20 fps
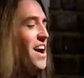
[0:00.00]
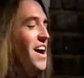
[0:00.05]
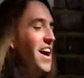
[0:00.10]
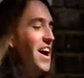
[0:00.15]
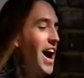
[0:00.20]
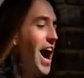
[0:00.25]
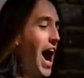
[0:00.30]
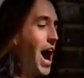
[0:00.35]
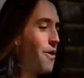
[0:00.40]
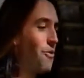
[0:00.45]

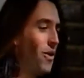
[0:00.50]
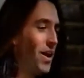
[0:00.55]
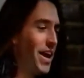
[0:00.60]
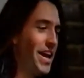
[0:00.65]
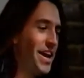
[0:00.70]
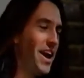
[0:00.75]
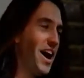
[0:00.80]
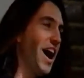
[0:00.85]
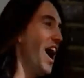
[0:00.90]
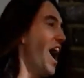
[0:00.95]
I really,
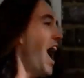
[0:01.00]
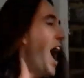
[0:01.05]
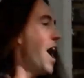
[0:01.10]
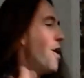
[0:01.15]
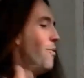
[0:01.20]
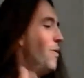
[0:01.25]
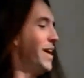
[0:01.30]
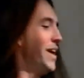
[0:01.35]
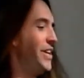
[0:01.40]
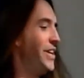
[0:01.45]
I
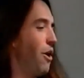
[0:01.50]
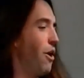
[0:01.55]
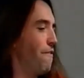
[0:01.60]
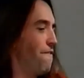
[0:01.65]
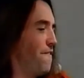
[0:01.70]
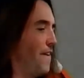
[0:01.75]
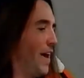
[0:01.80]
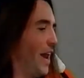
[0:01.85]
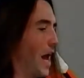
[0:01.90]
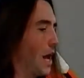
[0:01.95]
really don't feel
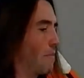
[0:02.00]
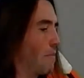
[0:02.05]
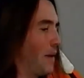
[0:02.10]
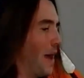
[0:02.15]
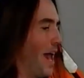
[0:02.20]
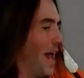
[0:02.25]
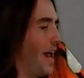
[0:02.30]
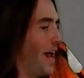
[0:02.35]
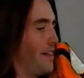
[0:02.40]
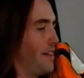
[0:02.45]
like
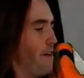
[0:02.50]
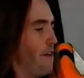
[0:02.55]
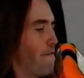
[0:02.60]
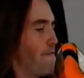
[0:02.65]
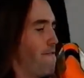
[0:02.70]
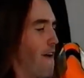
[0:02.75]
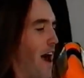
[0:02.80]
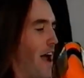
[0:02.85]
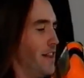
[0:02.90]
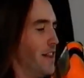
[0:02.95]
playing the
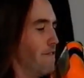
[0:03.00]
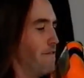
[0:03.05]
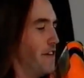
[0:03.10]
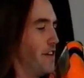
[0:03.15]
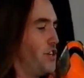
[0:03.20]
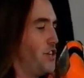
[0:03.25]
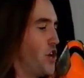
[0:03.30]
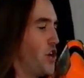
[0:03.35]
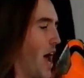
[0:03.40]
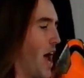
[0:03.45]
find the
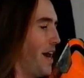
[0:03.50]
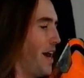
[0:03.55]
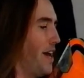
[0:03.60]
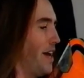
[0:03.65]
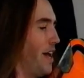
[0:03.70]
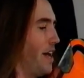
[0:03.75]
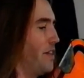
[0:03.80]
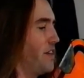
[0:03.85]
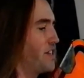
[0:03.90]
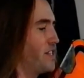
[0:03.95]
vagina in the
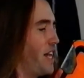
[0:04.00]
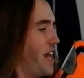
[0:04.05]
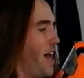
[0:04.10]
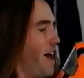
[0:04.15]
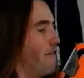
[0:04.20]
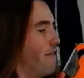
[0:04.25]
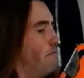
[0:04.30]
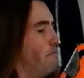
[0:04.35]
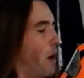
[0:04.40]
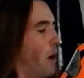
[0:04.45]
sea of
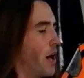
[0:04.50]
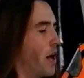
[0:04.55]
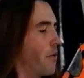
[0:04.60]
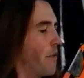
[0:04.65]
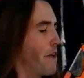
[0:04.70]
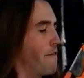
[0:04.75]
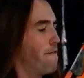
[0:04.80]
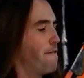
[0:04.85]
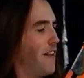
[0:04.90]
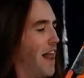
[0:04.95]
buttery
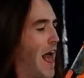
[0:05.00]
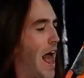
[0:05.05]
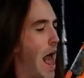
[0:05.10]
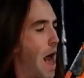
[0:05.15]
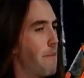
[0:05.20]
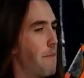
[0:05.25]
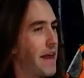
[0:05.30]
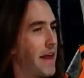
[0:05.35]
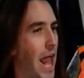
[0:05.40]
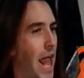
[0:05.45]
flab
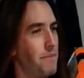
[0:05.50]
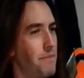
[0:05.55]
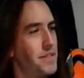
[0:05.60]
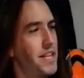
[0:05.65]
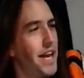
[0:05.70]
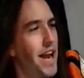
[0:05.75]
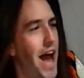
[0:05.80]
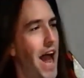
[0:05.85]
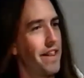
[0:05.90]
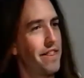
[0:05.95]
game
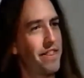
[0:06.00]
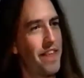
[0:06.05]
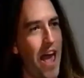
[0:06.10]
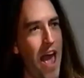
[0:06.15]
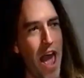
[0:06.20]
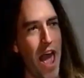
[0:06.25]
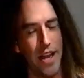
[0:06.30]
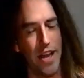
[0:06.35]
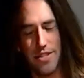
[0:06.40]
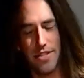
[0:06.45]
tonight. Thanks.